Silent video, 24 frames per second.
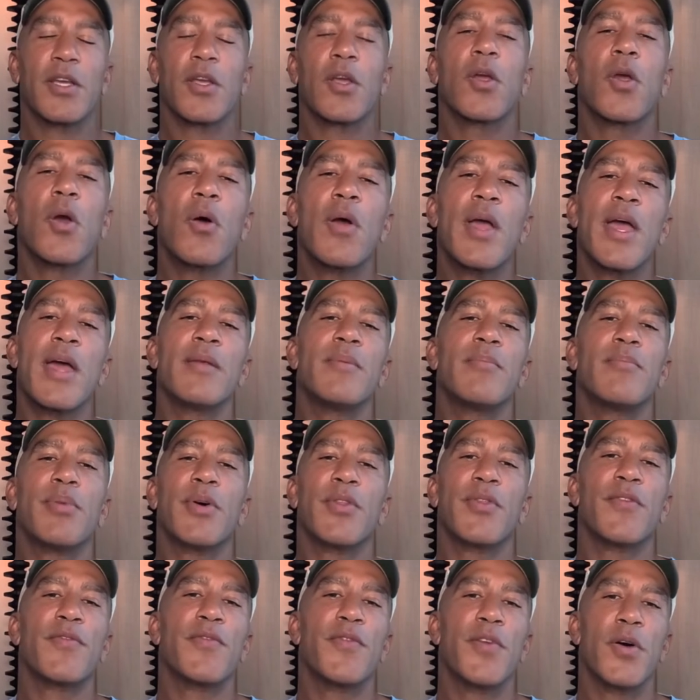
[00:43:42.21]
I said, go ahead
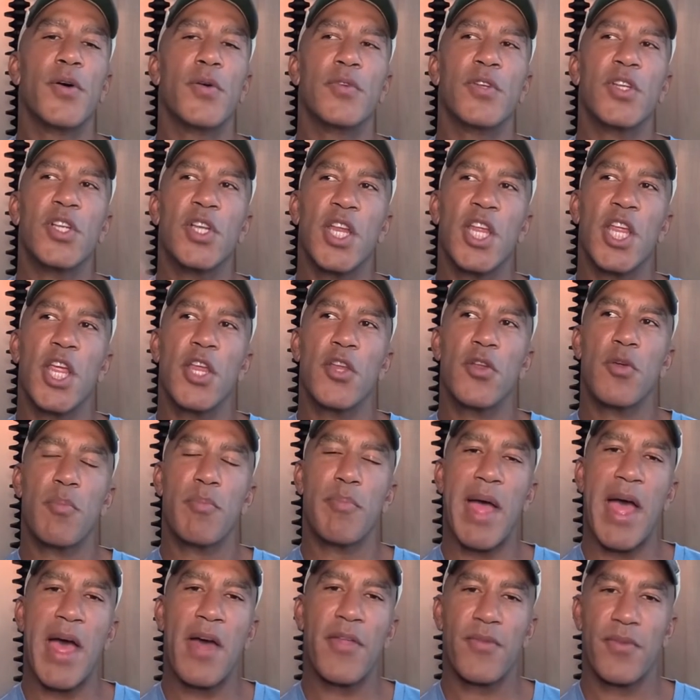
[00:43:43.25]
and put the phone in
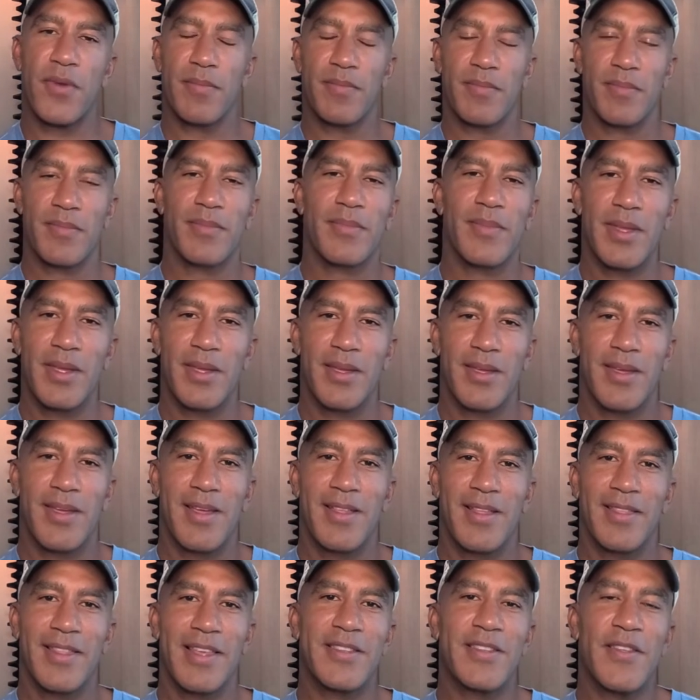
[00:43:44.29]
your bathroom
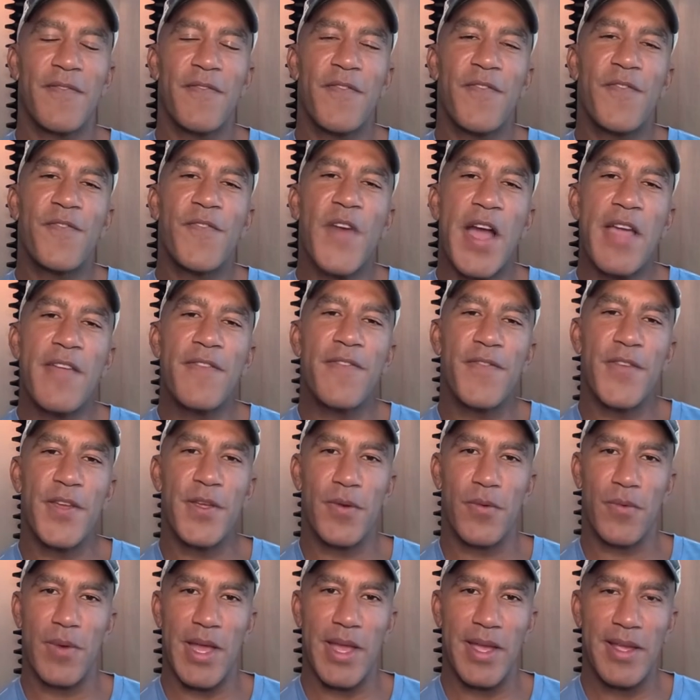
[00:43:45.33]
less than five
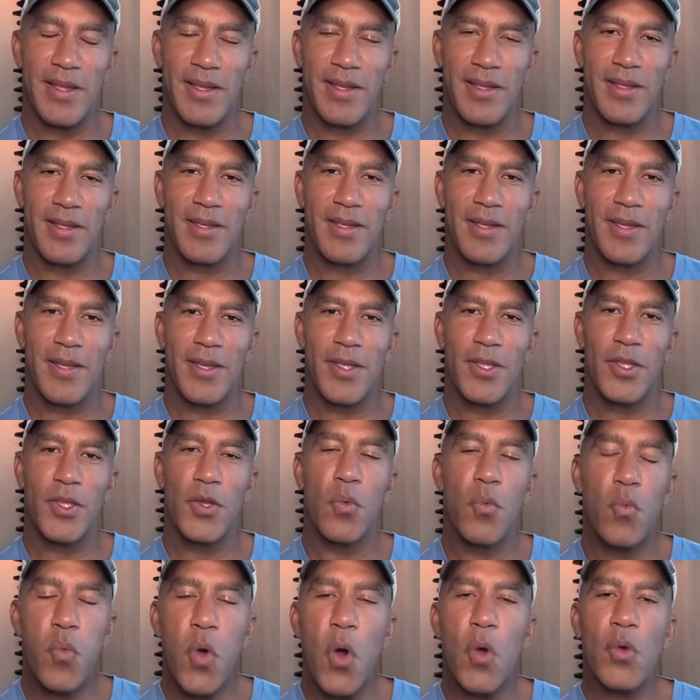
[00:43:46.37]
feet away,
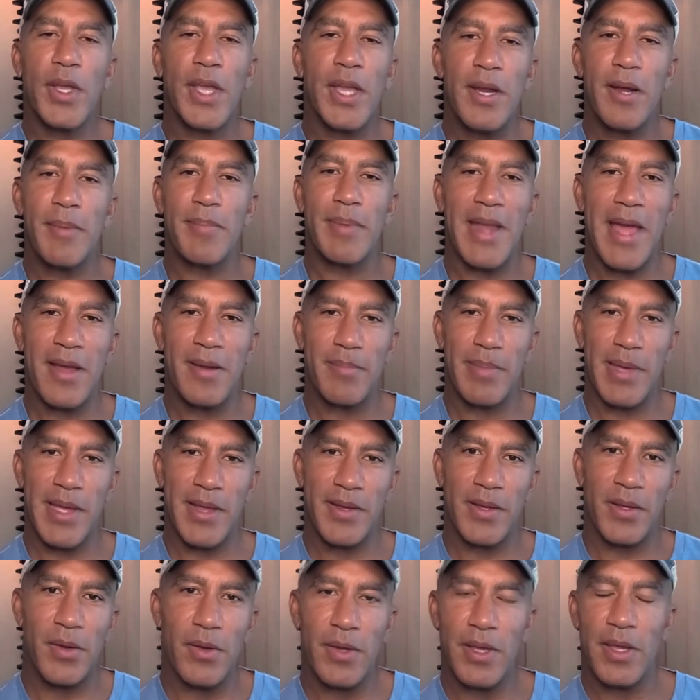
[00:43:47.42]
you won't get up and out of
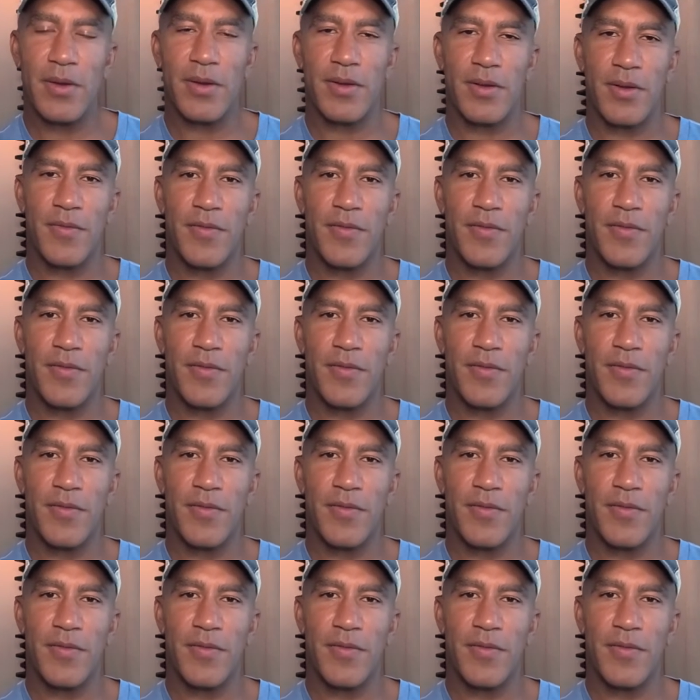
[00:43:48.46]
bed to go